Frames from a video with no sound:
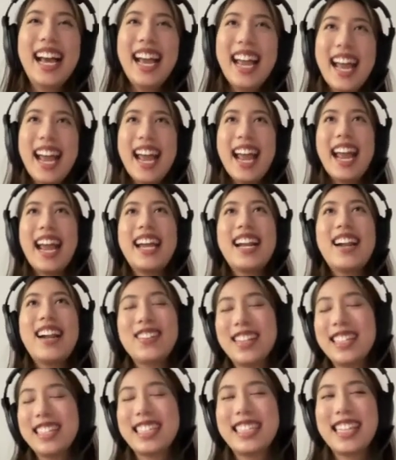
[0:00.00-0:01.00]
And on
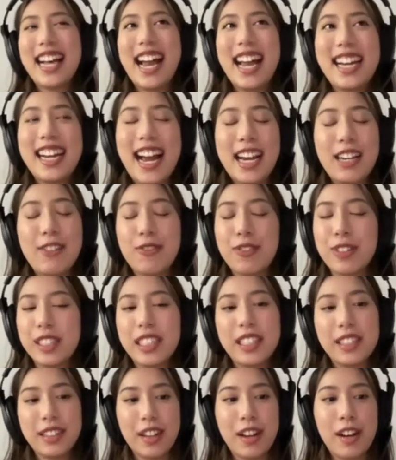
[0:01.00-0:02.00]
the side, I really
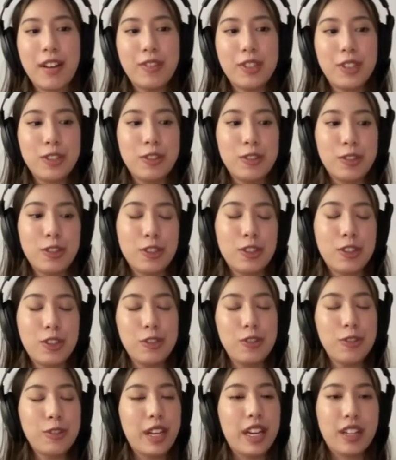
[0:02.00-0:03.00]
love to just do
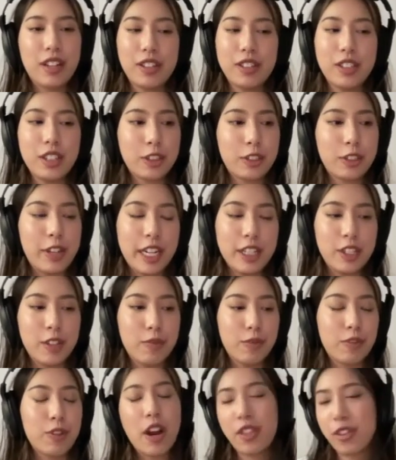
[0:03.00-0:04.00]
like content creation
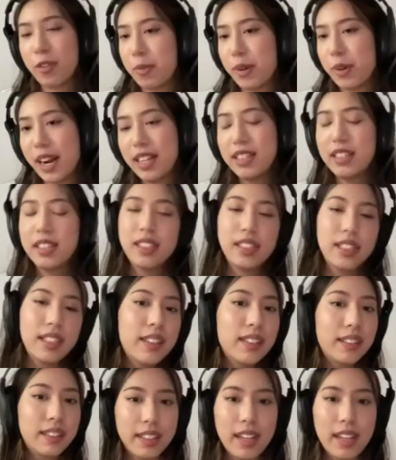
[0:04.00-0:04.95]
for other brands. Yeah.